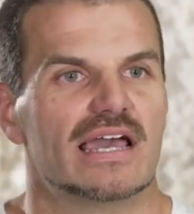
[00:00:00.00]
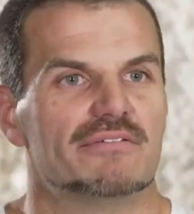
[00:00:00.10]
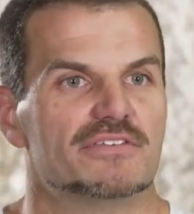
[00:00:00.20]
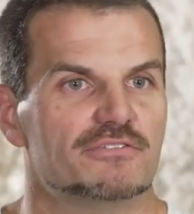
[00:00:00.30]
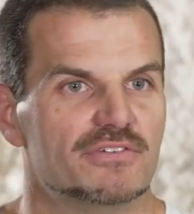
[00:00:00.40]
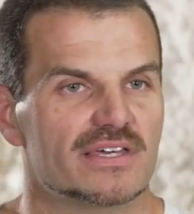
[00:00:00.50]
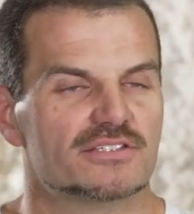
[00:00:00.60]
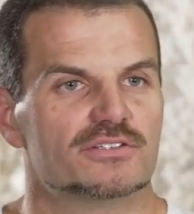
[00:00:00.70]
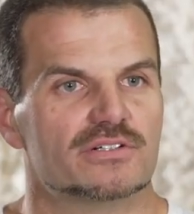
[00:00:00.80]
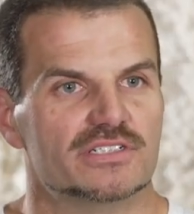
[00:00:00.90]
I have to
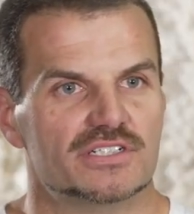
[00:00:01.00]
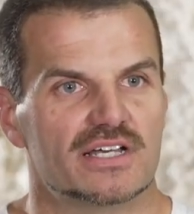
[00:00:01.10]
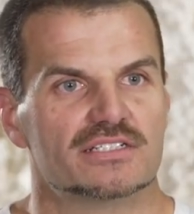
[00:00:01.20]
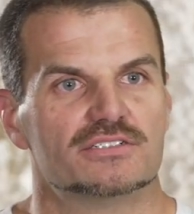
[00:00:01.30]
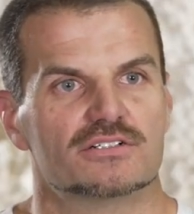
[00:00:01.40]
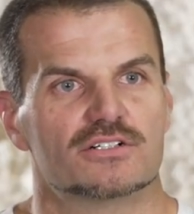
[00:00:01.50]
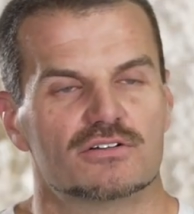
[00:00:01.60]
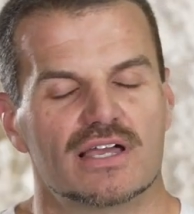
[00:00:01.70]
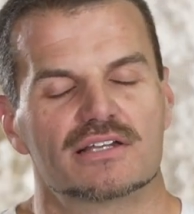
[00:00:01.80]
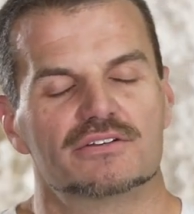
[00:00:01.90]
fix or adjust or
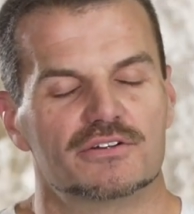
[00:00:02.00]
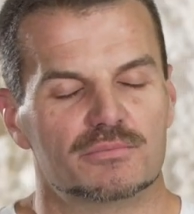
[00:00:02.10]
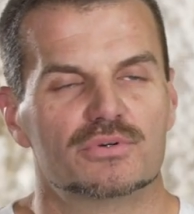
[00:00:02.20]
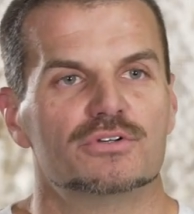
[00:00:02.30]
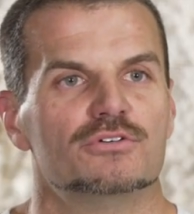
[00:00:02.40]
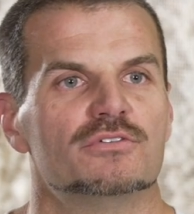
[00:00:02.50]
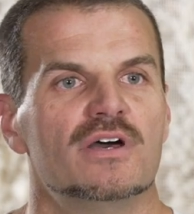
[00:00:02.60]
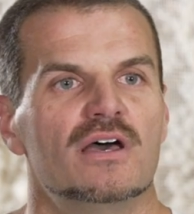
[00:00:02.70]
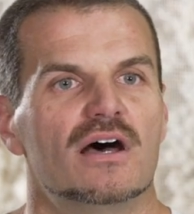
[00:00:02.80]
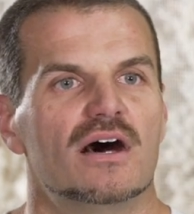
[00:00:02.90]
correct or improve.
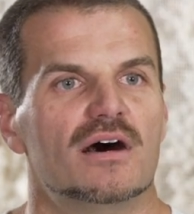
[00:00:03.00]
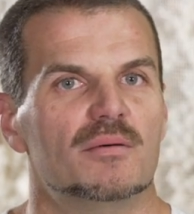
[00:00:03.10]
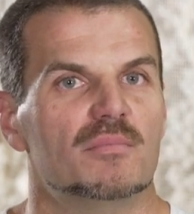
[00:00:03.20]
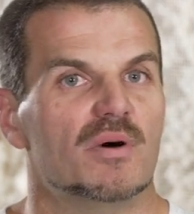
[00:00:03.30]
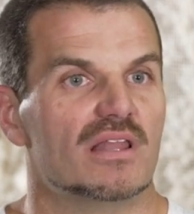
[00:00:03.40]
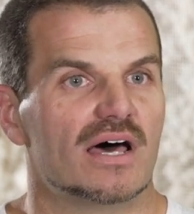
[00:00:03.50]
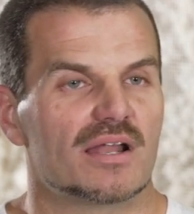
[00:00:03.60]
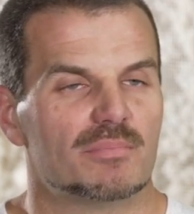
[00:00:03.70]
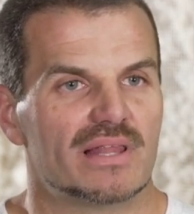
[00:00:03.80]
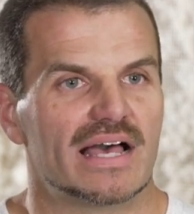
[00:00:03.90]
A
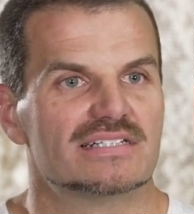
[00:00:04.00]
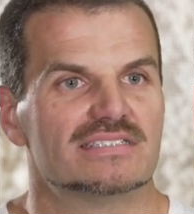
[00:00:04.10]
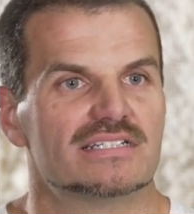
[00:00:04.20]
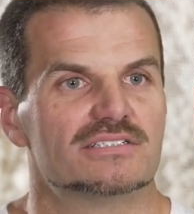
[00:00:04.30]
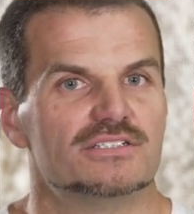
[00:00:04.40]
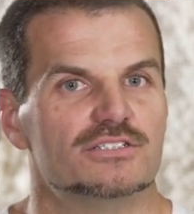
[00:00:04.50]
lot of plastics are